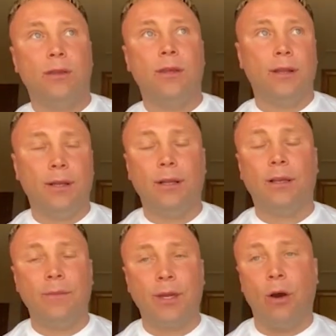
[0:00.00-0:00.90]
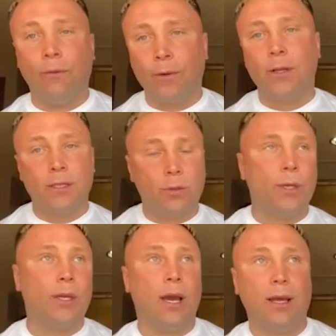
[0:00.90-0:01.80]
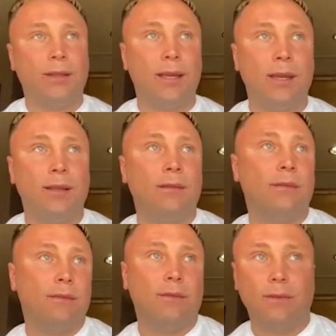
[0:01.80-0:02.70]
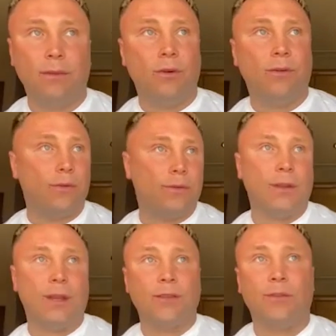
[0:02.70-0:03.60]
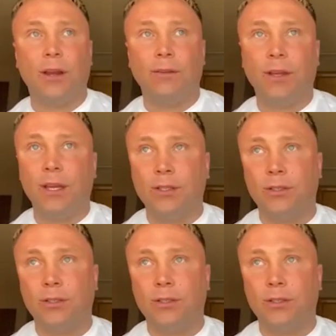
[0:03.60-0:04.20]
then it'll give me confidence week day in, you know, for the next 5 days.